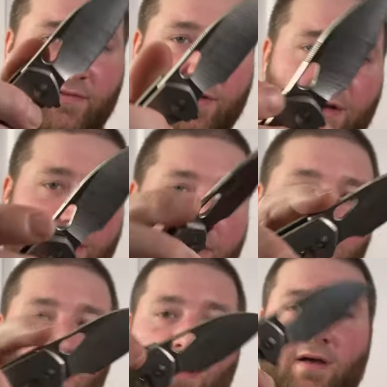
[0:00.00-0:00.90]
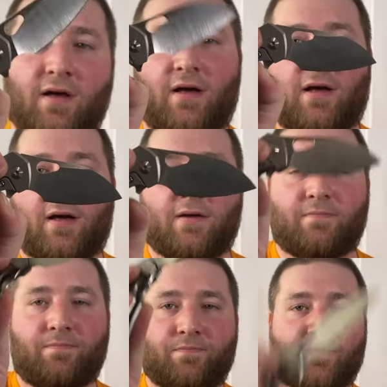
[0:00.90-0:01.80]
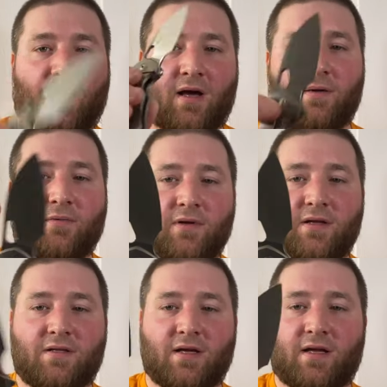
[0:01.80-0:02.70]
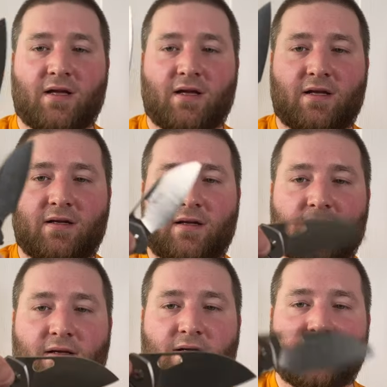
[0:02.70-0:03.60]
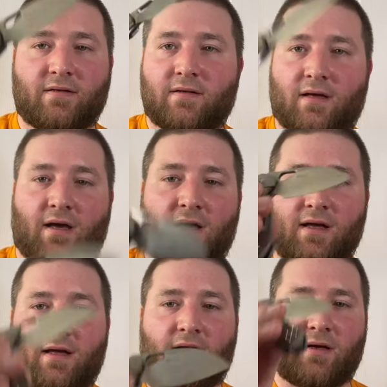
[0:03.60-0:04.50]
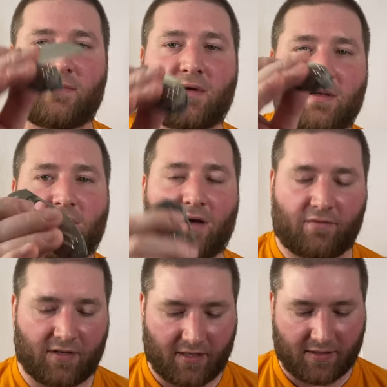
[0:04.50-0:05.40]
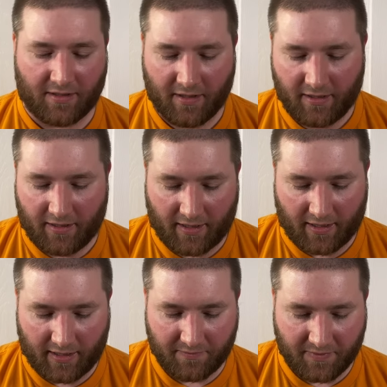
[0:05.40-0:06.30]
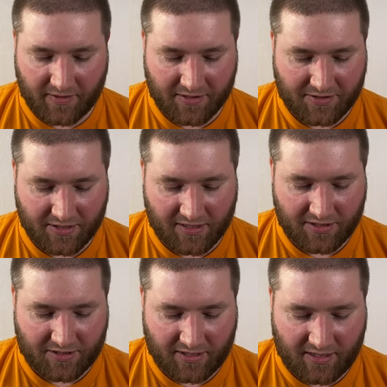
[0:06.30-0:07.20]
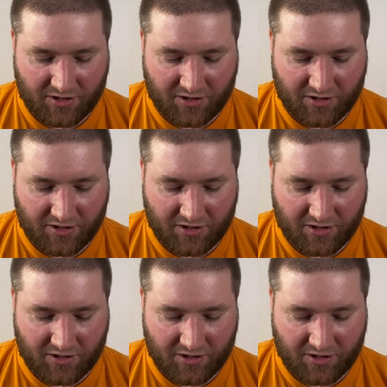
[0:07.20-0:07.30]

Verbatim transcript: So, um, I'm really digging it. I am loving it. Um, this is the